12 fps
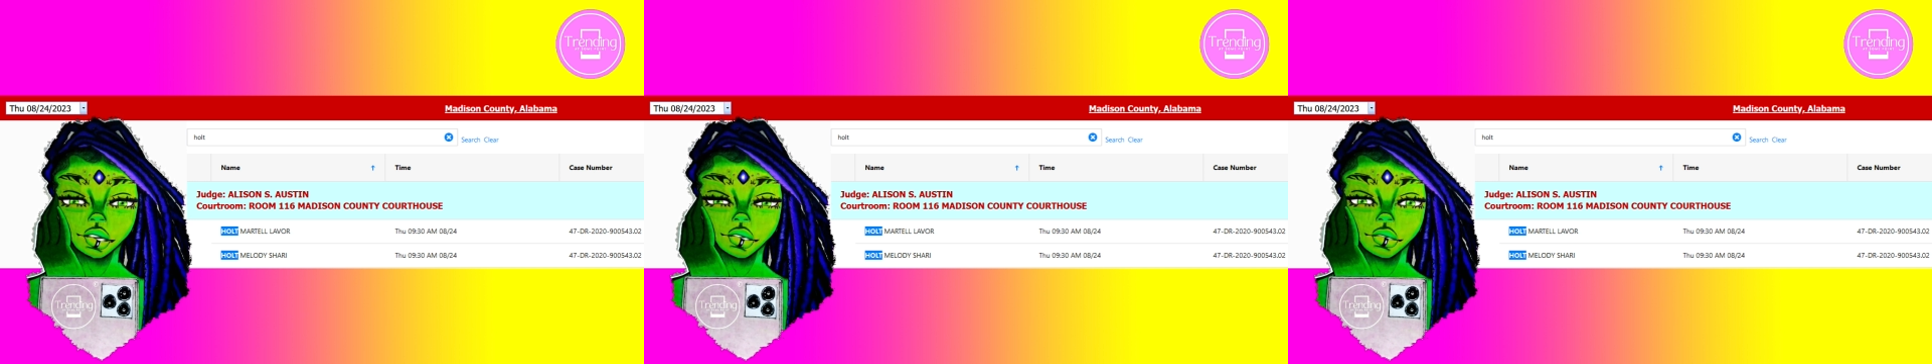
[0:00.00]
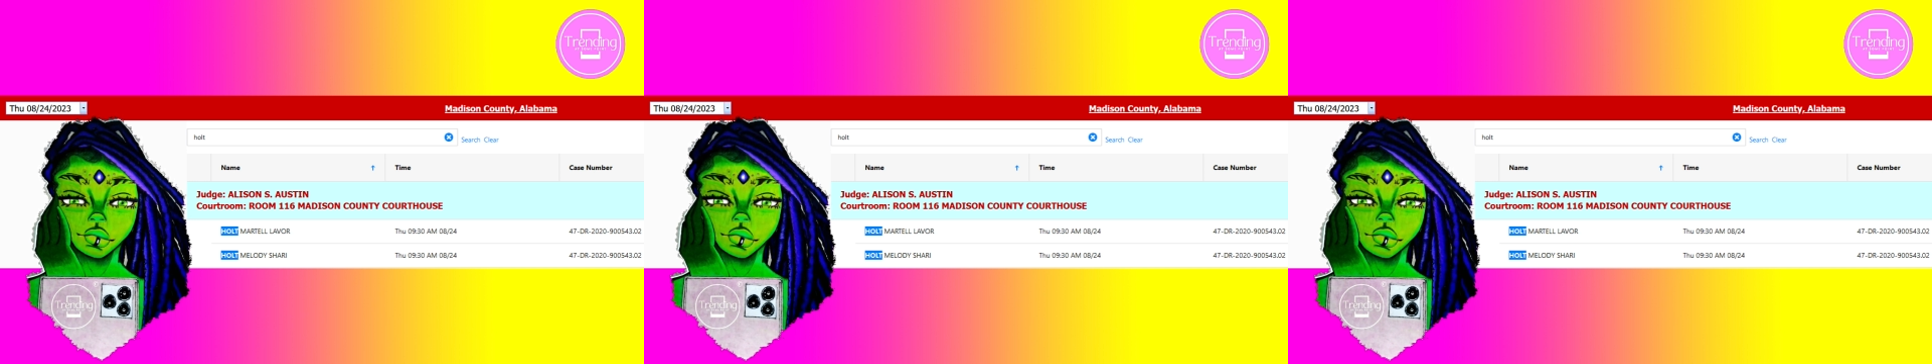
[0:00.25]

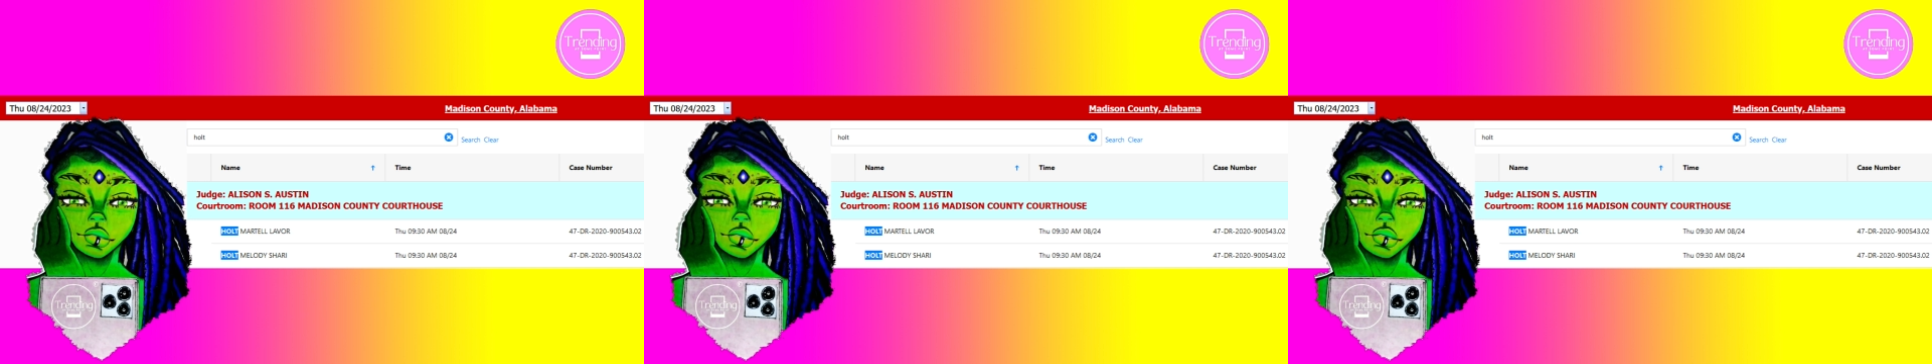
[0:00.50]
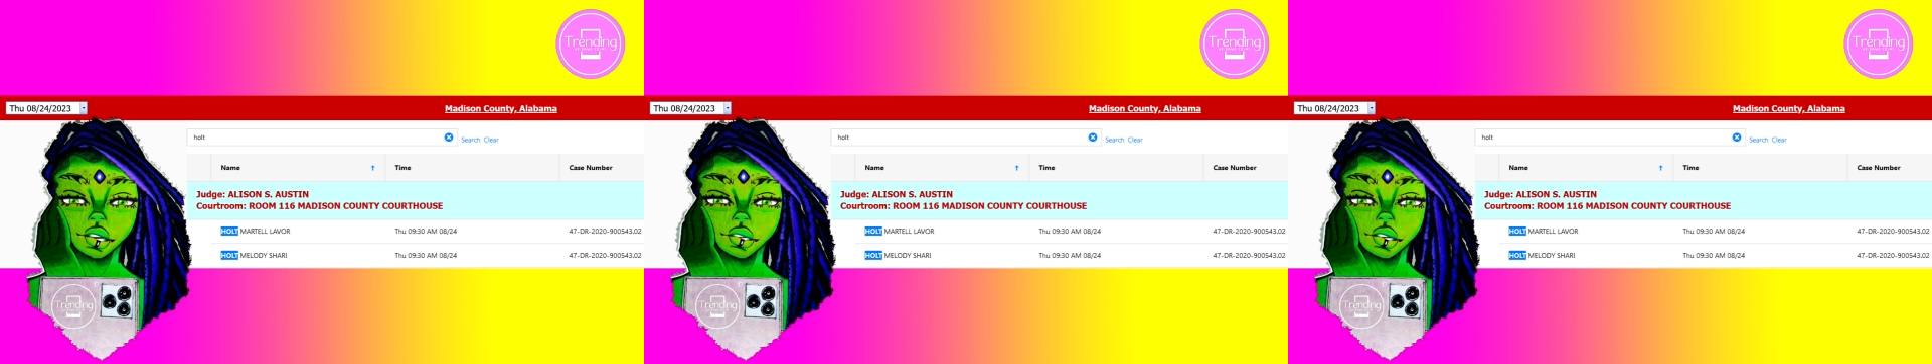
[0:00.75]
it
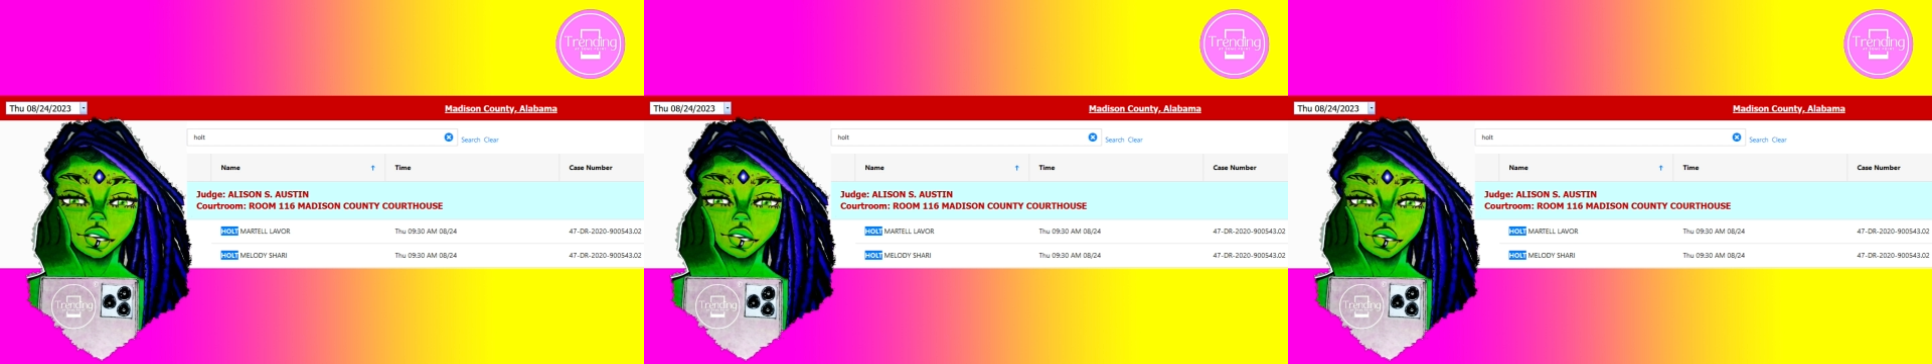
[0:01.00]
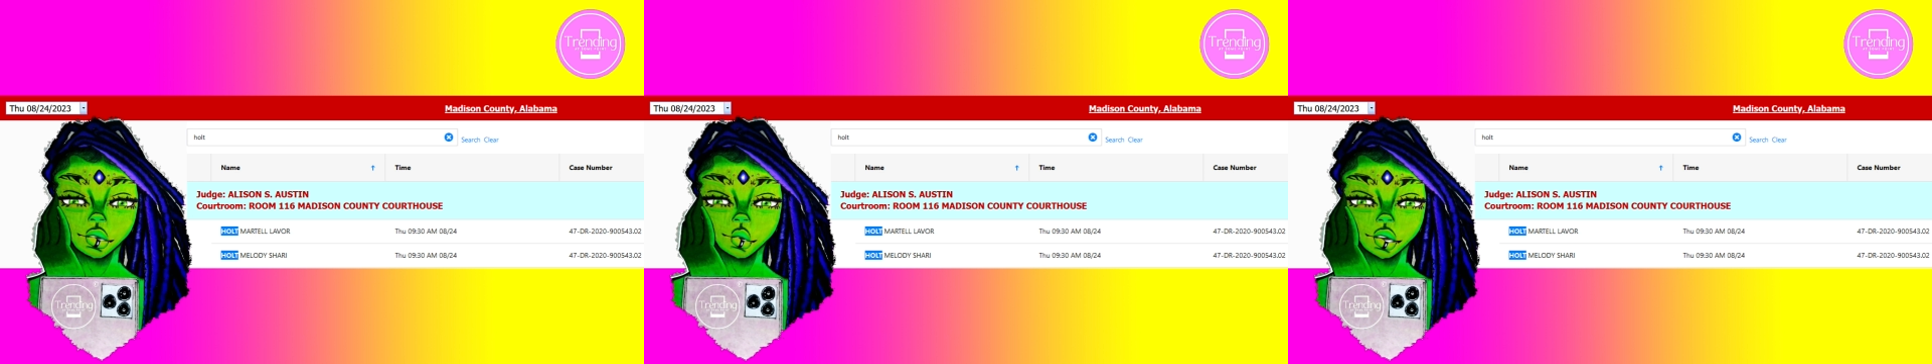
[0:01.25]
is
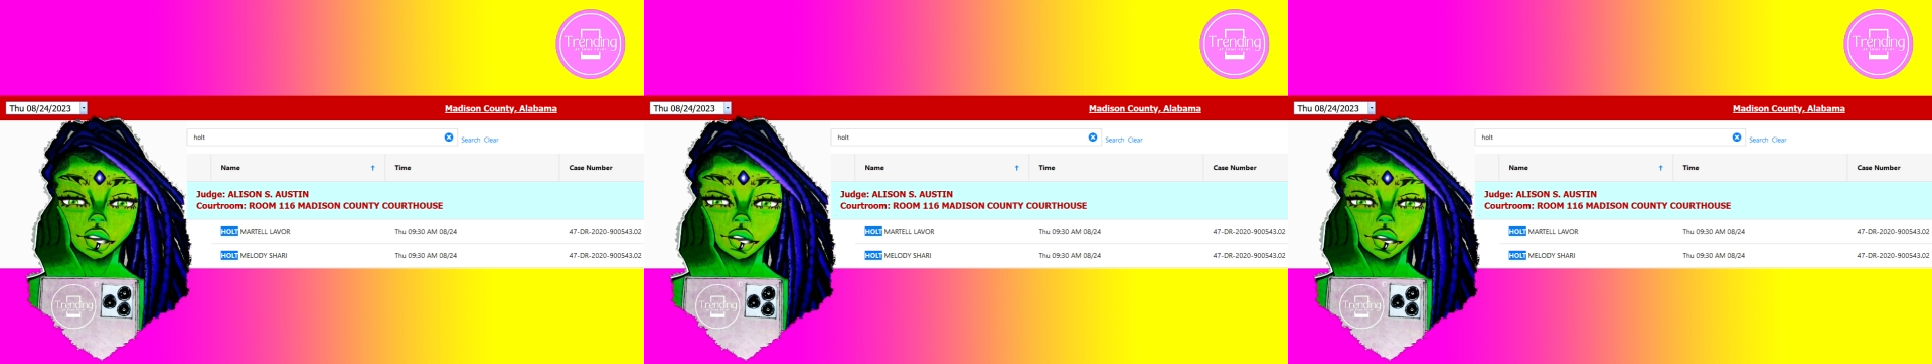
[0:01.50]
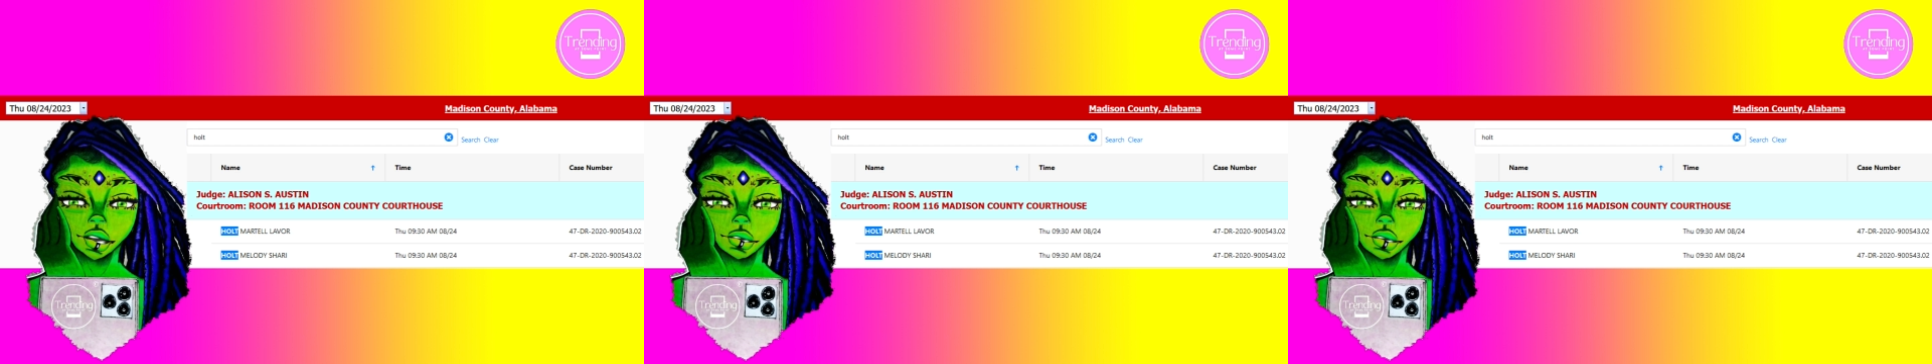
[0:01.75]
because
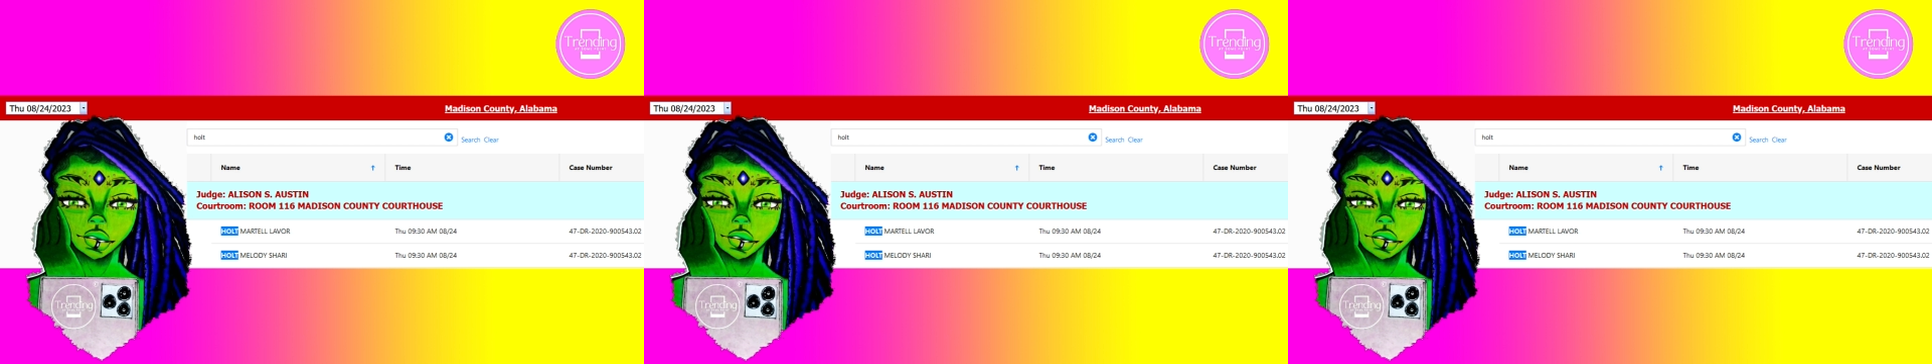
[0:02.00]
one,